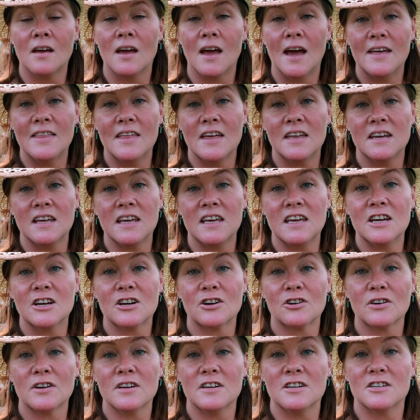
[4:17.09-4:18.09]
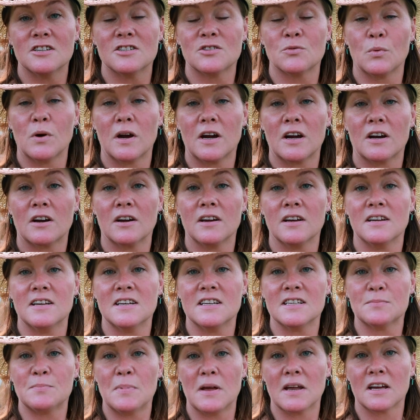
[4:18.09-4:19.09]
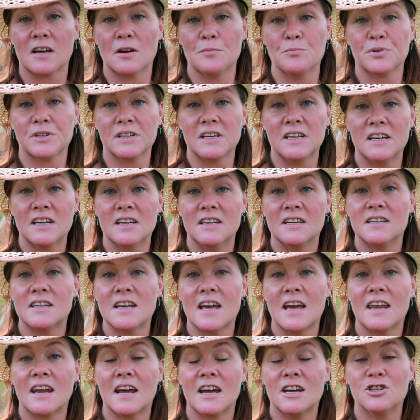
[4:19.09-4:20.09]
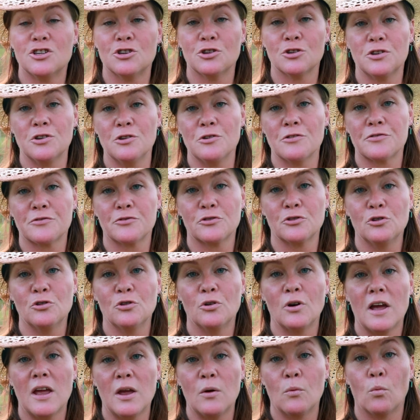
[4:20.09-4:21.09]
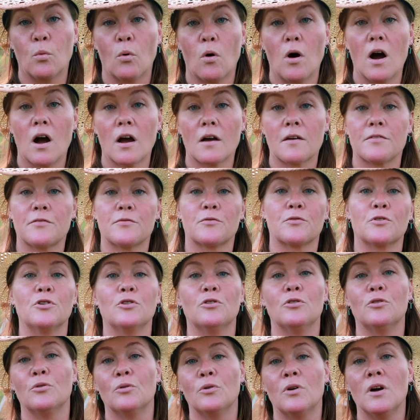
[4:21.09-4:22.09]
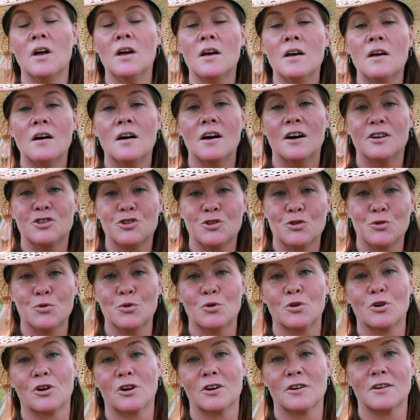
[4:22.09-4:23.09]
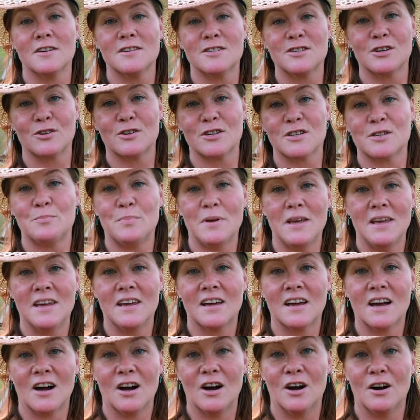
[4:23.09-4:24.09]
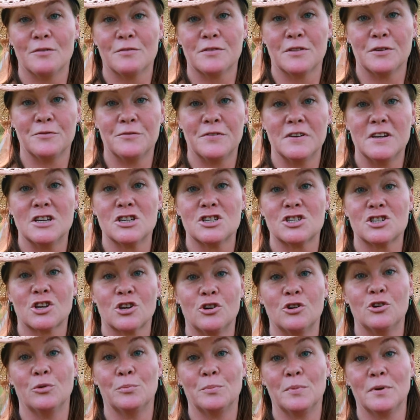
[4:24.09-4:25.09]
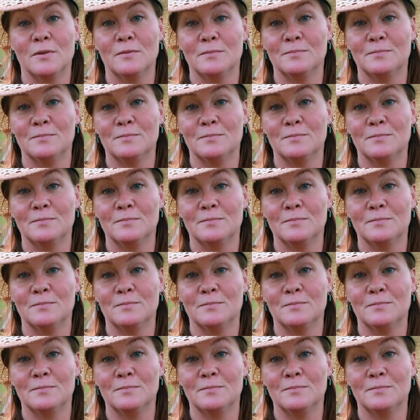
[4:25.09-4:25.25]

And then here is where it has been completed and I took you through a walkthrough, a tour, so to speak, of the finished coop.